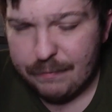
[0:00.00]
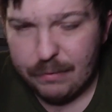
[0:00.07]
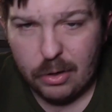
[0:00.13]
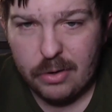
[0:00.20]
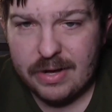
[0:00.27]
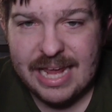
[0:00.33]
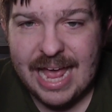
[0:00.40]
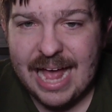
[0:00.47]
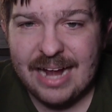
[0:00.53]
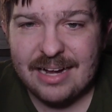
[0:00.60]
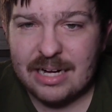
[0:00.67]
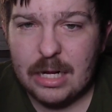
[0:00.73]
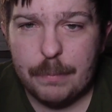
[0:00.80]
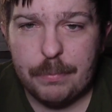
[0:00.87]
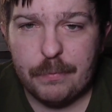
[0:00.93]
I've already
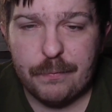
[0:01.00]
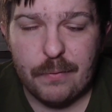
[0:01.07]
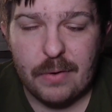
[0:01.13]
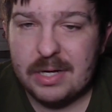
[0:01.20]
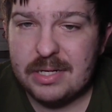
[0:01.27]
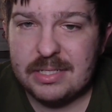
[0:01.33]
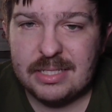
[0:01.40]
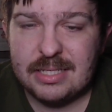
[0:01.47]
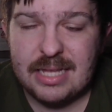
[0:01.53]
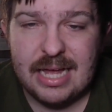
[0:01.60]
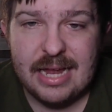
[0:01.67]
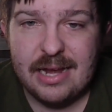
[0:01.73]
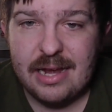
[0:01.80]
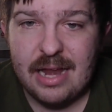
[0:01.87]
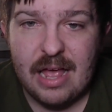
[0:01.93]
had a couple friends
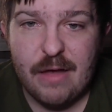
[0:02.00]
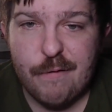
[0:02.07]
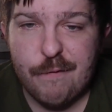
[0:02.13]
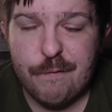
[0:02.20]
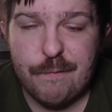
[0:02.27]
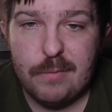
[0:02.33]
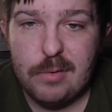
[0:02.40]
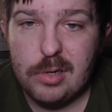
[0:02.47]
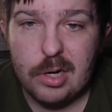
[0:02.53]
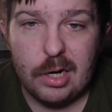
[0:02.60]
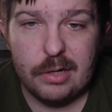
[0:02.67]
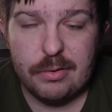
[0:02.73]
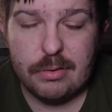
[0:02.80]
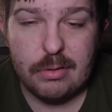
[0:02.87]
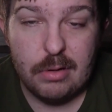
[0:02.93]
that have
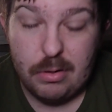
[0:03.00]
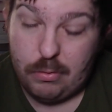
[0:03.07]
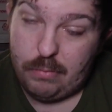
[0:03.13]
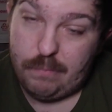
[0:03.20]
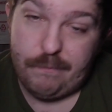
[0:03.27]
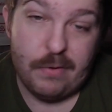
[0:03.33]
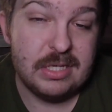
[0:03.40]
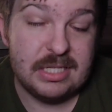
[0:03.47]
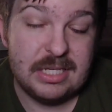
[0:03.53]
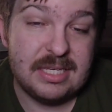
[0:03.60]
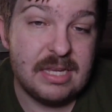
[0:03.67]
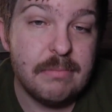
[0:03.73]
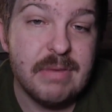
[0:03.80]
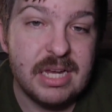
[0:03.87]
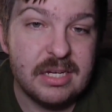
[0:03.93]
gone, th- or friends
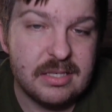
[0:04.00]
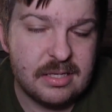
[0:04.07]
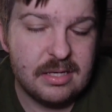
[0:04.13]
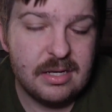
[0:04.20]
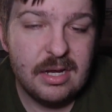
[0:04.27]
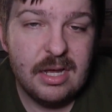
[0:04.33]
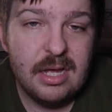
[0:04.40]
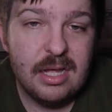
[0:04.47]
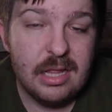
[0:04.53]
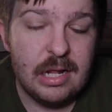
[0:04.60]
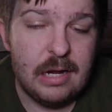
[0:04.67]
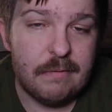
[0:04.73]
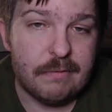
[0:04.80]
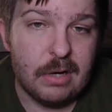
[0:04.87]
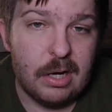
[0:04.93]
and teammates
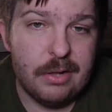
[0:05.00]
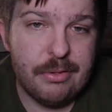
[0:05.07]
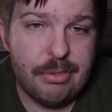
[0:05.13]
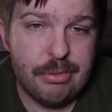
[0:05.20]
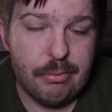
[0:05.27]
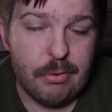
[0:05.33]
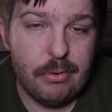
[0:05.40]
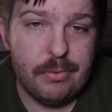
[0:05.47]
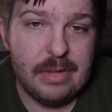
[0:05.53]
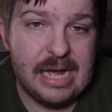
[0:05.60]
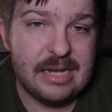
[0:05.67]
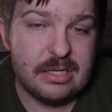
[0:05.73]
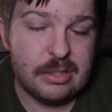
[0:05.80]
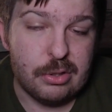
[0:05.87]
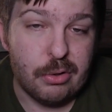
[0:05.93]
that have gone through
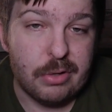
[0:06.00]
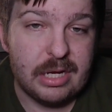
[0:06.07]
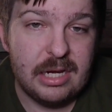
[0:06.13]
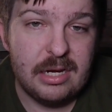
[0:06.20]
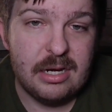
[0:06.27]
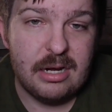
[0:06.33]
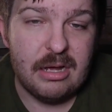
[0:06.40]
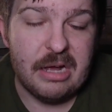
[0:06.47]
that circuit.